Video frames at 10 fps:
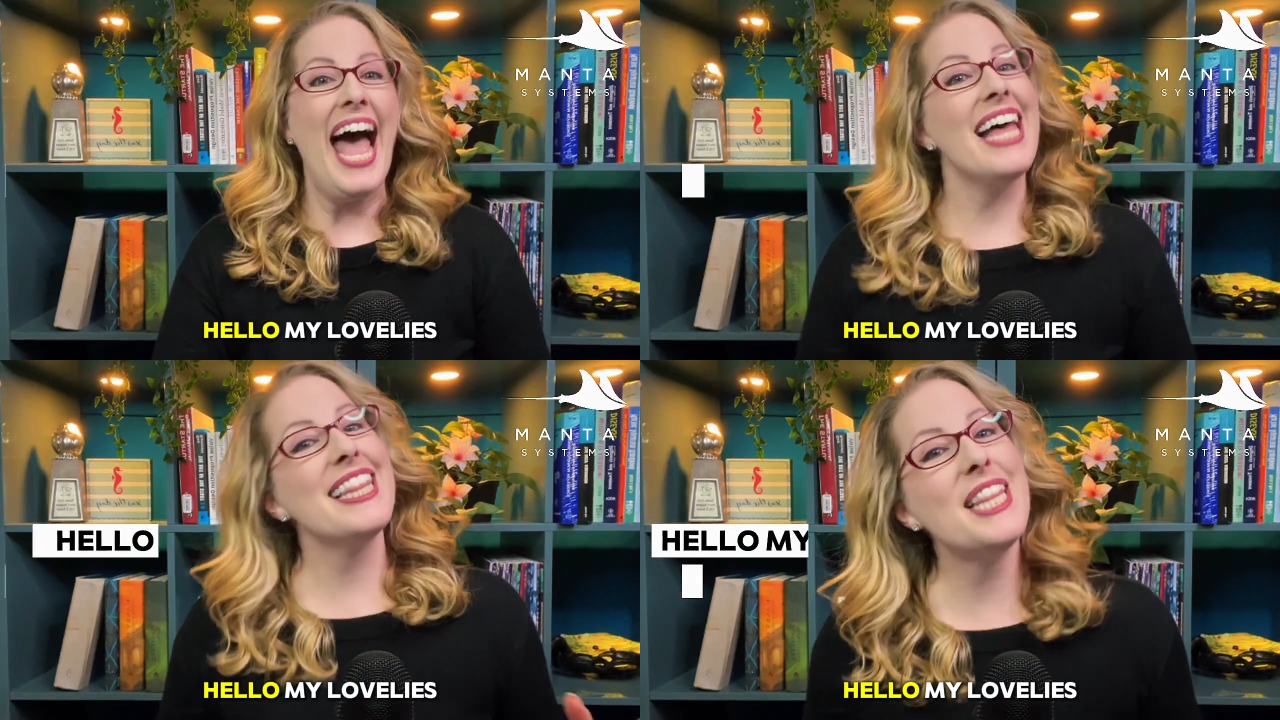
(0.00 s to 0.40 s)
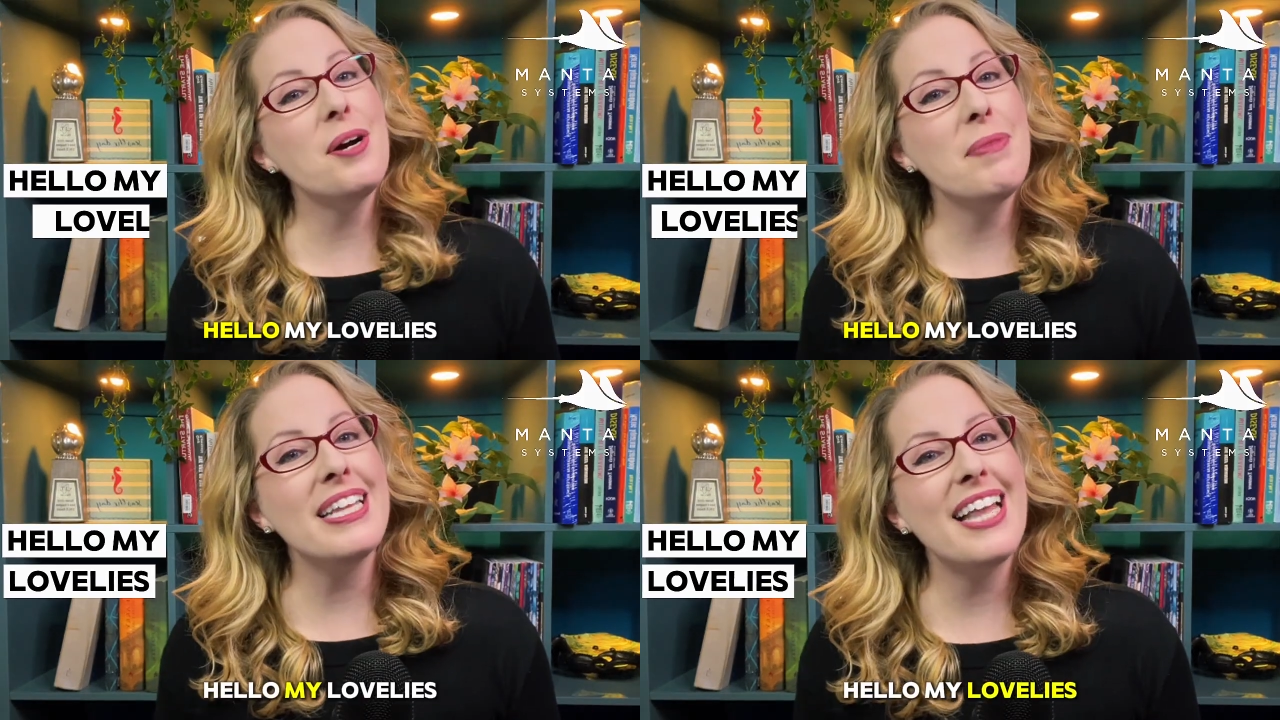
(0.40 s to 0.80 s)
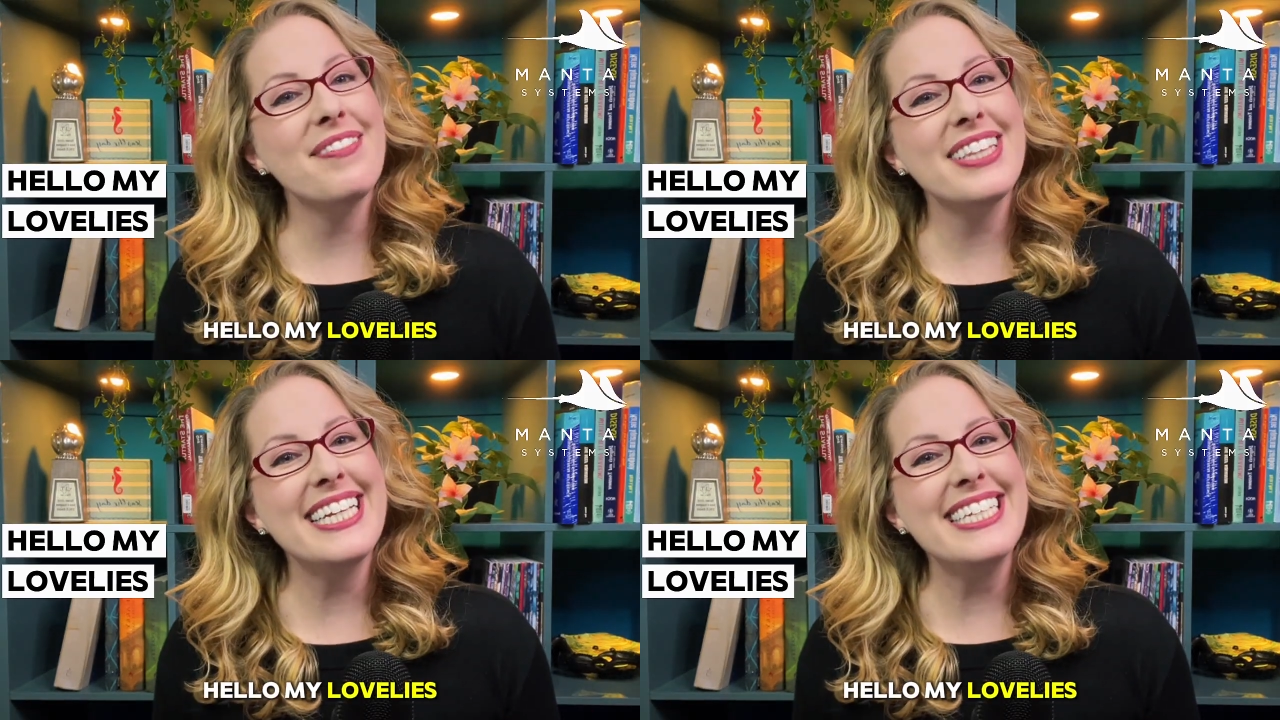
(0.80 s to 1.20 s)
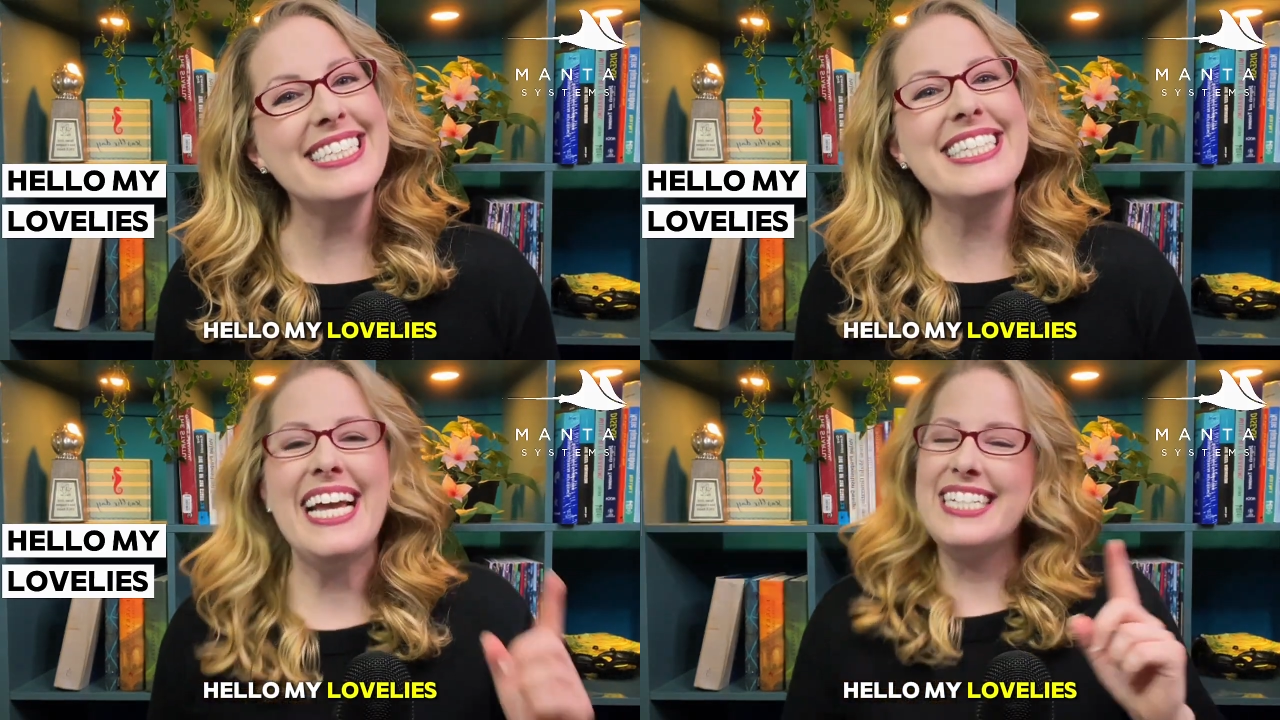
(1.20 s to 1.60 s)
Hello, my
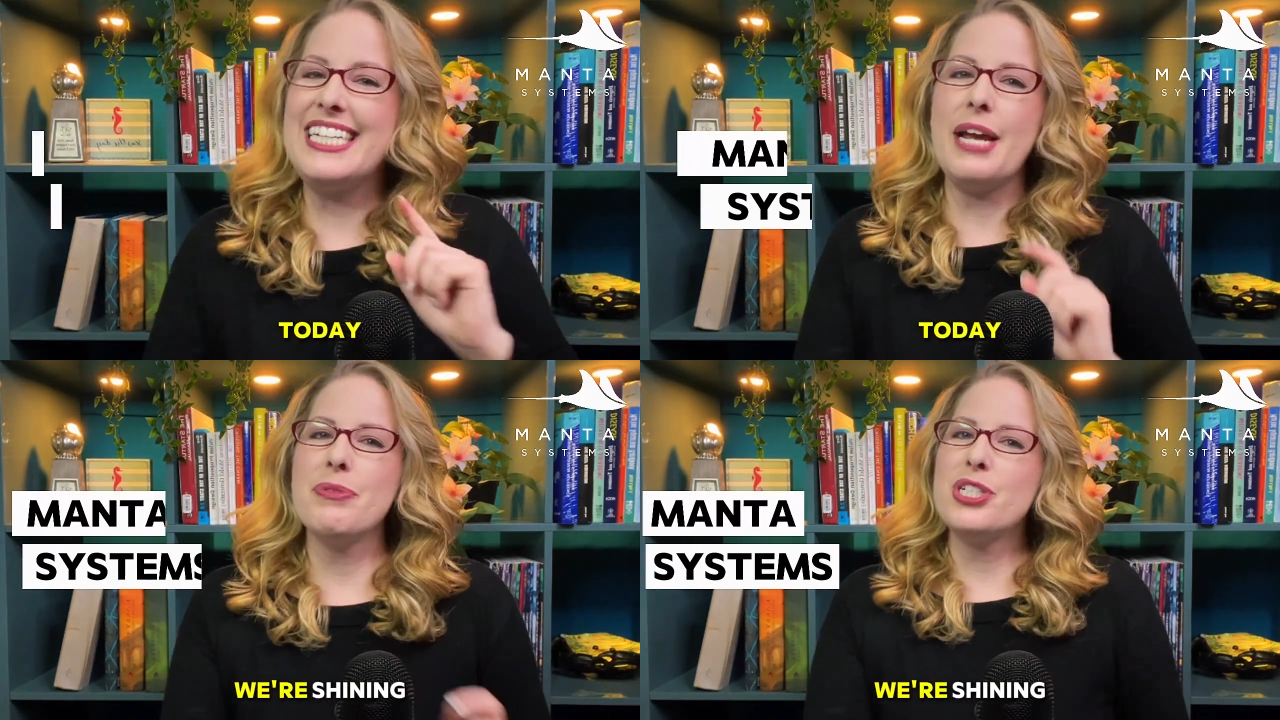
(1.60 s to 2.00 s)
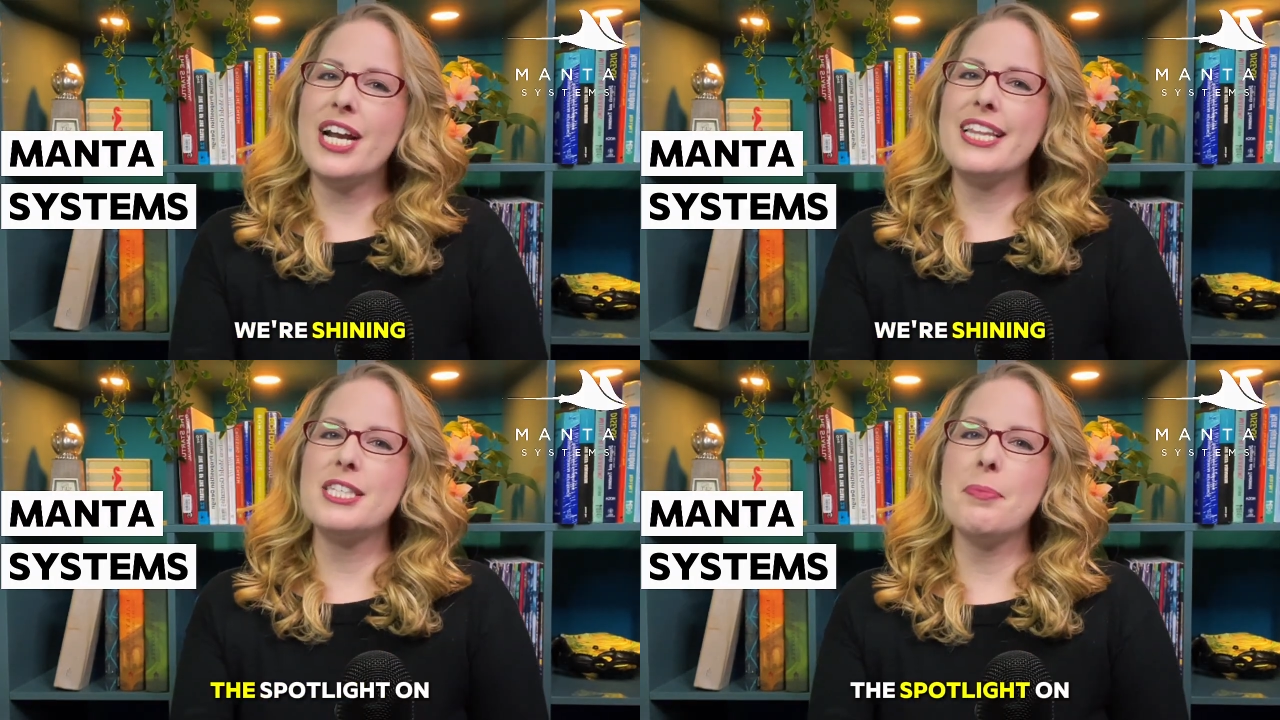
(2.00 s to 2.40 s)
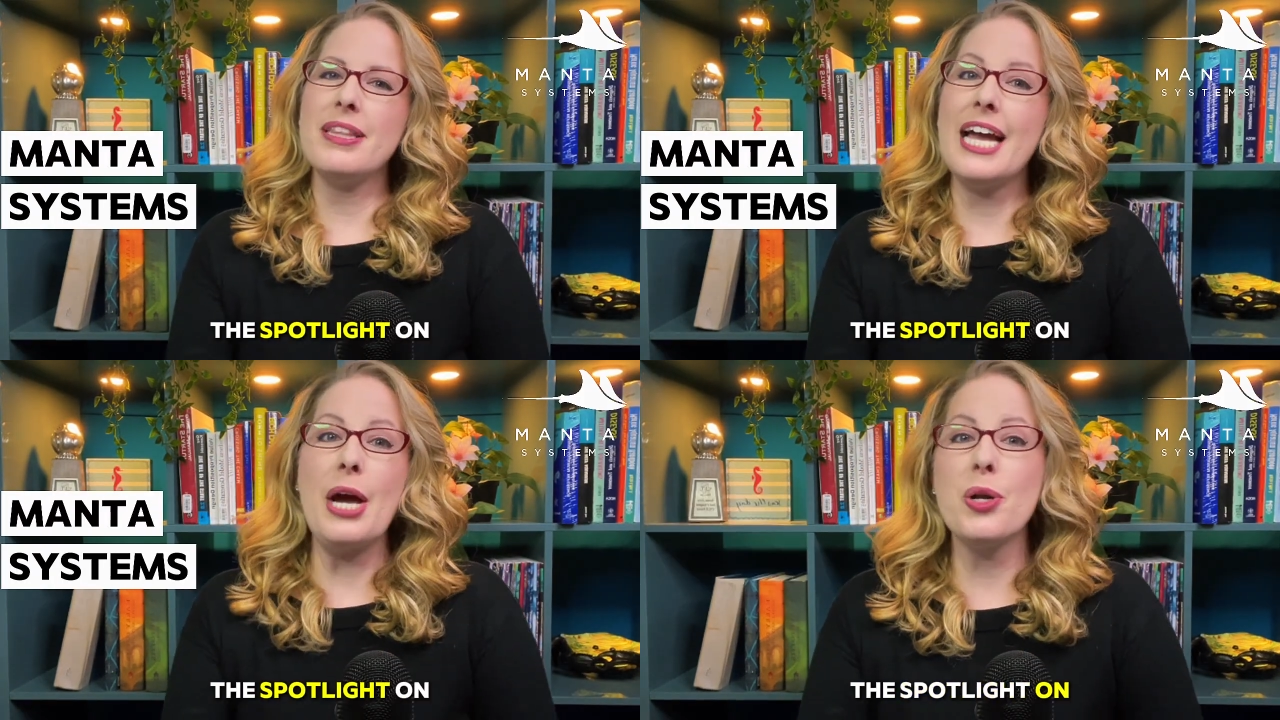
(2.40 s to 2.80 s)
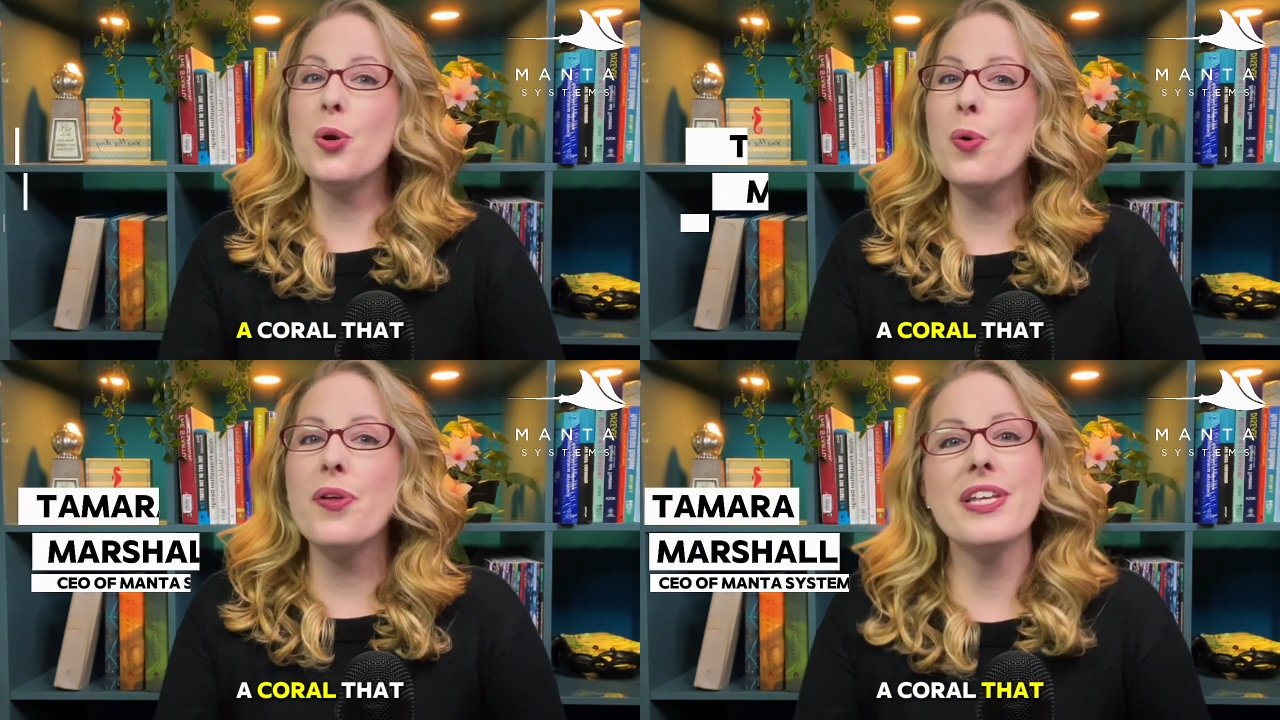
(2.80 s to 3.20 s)
lovelies! Today we're shining the spotlight on a
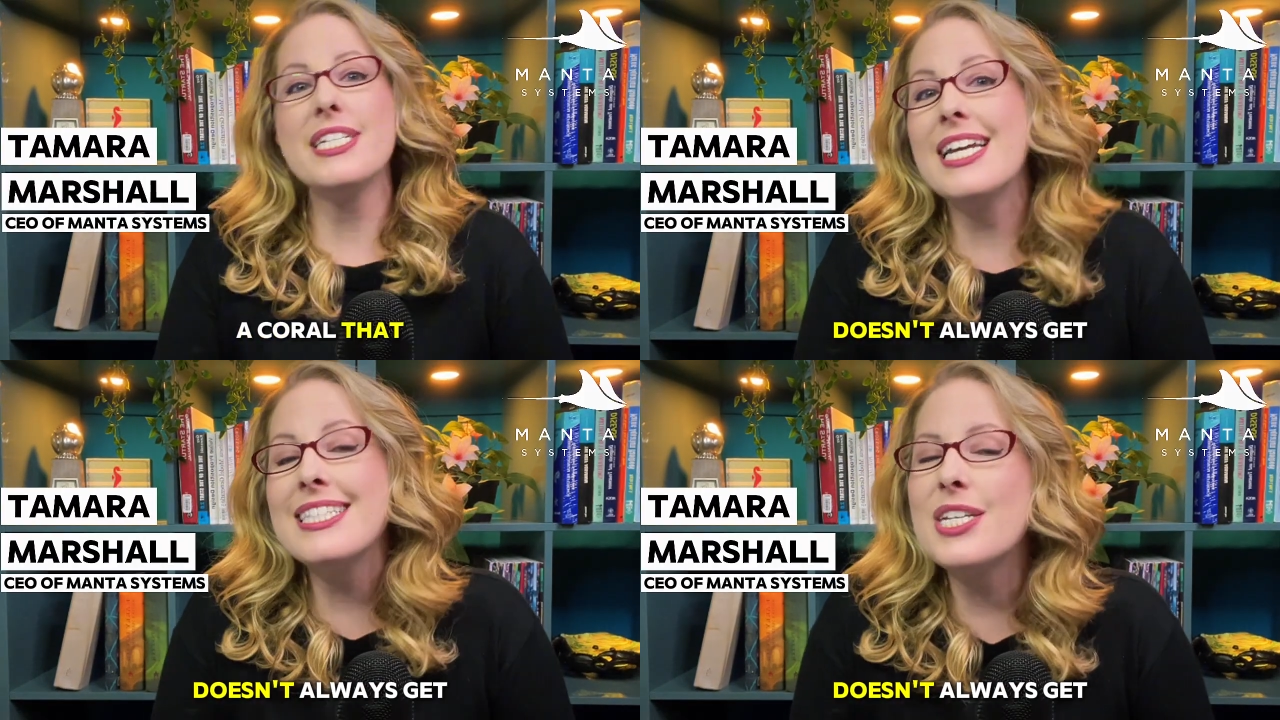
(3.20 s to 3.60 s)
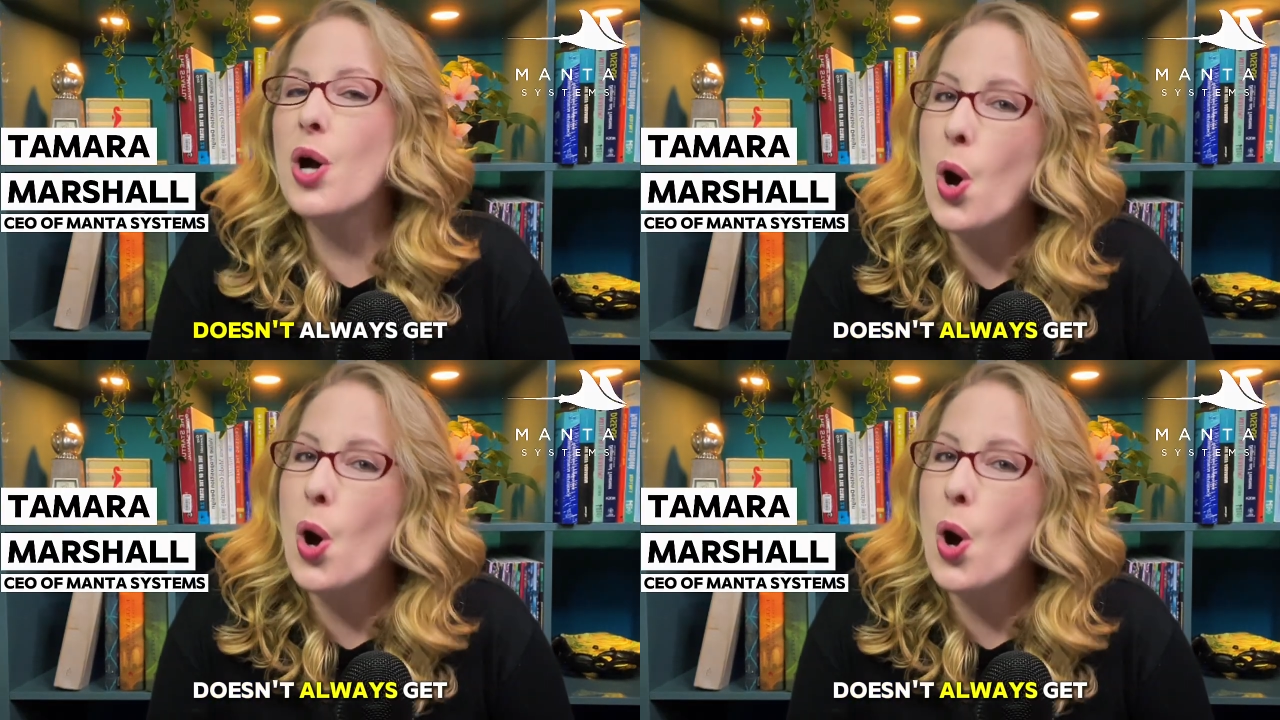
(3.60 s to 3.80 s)
coral that doesn't